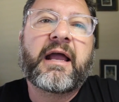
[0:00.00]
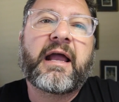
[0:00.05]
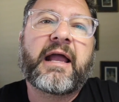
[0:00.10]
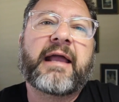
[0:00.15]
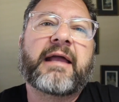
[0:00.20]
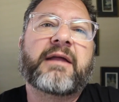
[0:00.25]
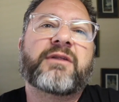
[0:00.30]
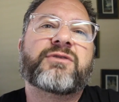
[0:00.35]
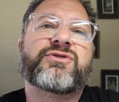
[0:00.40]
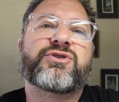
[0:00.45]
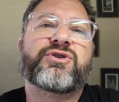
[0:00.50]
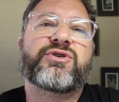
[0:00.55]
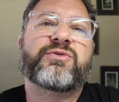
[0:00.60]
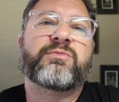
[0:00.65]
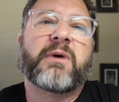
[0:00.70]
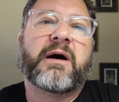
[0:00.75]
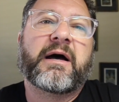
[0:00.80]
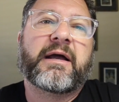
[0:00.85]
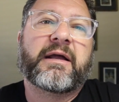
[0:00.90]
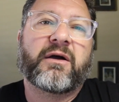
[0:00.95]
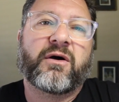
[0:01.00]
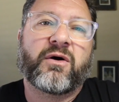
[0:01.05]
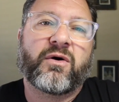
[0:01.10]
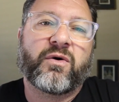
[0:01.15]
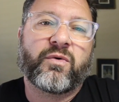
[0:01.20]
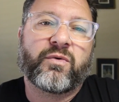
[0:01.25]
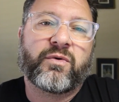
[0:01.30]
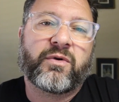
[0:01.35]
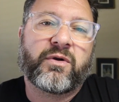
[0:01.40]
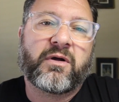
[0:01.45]
and to my
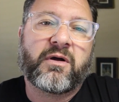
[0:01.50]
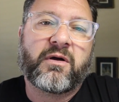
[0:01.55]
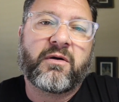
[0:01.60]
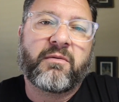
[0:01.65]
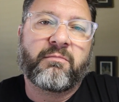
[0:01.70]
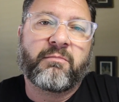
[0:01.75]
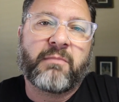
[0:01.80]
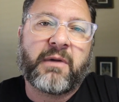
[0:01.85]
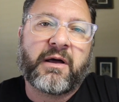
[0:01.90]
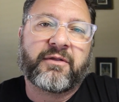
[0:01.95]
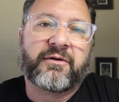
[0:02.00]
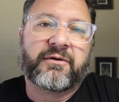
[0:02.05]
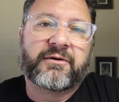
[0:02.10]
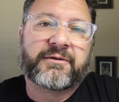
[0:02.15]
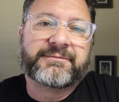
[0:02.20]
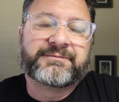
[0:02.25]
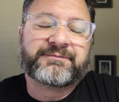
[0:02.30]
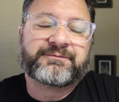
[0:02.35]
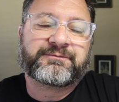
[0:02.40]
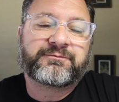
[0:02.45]
own mother,